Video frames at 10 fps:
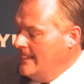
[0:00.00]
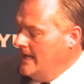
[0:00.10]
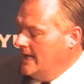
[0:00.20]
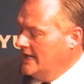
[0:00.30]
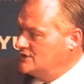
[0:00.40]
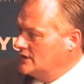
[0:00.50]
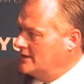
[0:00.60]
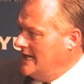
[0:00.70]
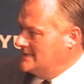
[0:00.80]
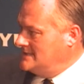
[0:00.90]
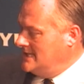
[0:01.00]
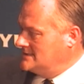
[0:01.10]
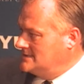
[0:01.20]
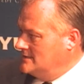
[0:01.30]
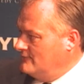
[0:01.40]
And I took that
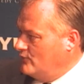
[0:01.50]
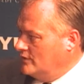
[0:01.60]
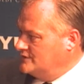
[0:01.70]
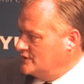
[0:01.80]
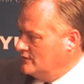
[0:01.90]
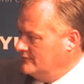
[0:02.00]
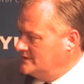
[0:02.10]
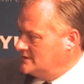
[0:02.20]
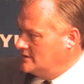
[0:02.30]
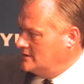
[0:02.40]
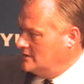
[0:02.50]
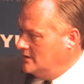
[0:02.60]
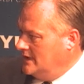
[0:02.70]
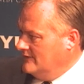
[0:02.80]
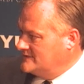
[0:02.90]
test that the Foreign Service
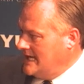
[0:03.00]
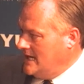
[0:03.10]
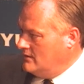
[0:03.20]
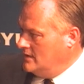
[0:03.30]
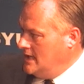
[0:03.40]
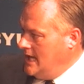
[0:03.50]
gives out,